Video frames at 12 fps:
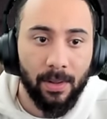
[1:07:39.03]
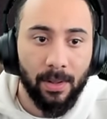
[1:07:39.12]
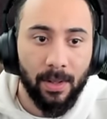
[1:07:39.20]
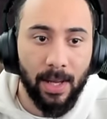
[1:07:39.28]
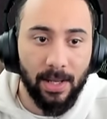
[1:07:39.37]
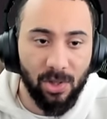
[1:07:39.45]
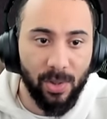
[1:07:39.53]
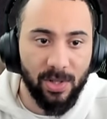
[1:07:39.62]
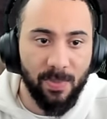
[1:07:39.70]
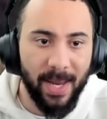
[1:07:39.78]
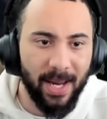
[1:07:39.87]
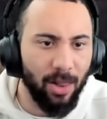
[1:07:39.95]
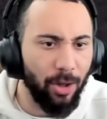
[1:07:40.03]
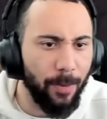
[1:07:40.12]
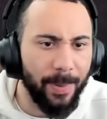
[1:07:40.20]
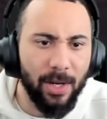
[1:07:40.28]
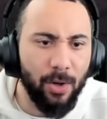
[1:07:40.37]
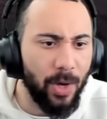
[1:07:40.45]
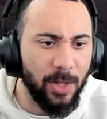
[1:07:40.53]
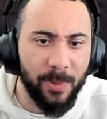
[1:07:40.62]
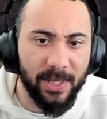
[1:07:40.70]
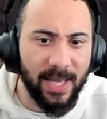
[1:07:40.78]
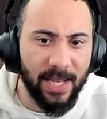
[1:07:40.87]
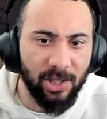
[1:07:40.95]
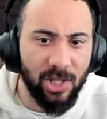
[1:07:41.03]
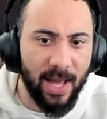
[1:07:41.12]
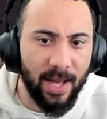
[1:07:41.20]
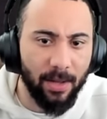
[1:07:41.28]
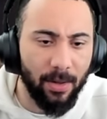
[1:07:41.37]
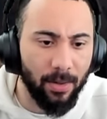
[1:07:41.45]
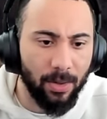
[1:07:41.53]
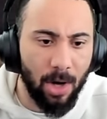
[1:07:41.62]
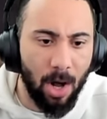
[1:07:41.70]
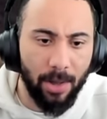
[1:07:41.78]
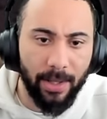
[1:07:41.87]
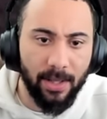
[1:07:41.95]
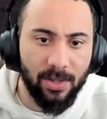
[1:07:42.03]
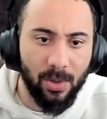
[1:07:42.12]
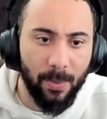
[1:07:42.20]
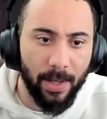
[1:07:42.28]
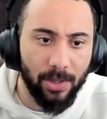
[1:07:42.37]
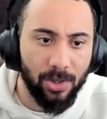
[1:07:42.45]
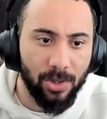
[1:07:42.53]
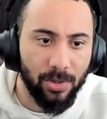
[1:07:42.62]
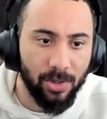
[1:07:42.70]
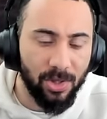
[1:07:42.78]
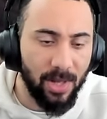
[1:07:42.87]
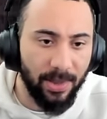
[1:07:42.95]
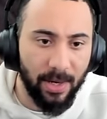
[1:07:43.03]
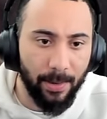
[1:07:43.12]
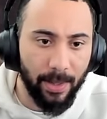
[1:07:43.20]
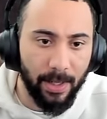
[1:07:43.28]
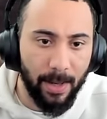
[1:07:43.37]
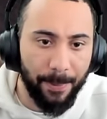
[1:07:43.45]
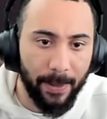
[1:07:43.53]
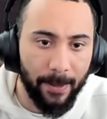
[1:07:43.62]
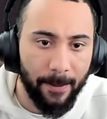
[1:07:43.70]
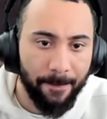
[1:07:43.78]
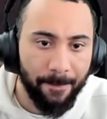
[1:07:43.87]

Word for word: Okay, so it is making a little bit of noise, but it's actually not calling in too much. There's nothing really up here.